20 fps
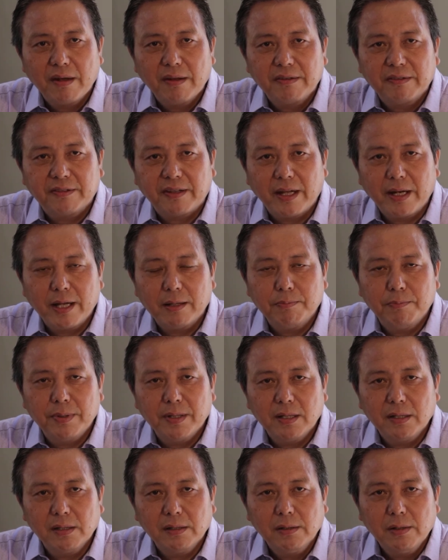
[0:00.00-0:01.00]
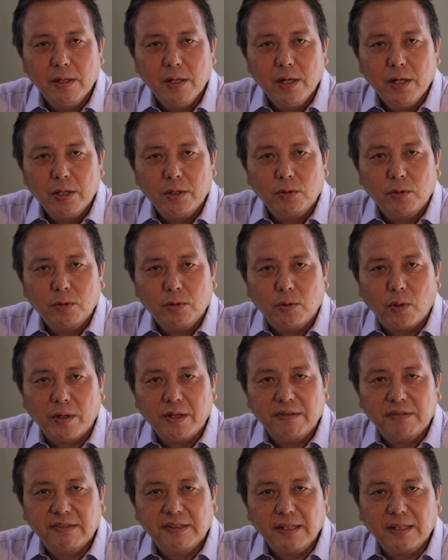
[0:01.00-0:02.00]
Senate Bill
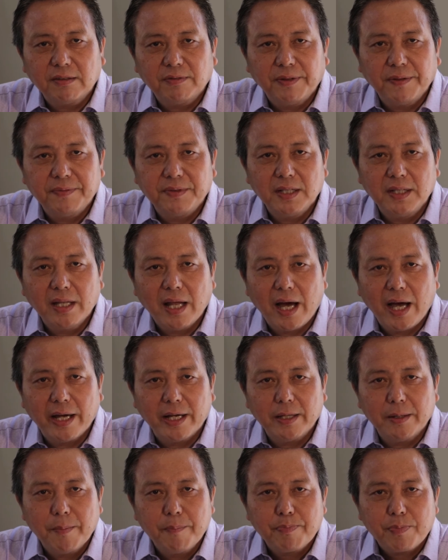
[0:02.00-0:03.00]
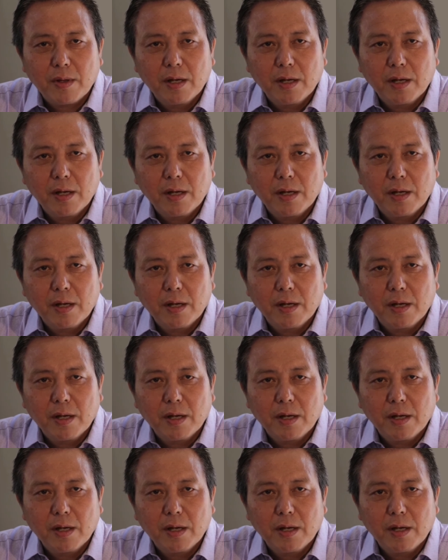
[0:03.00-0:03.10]
2659,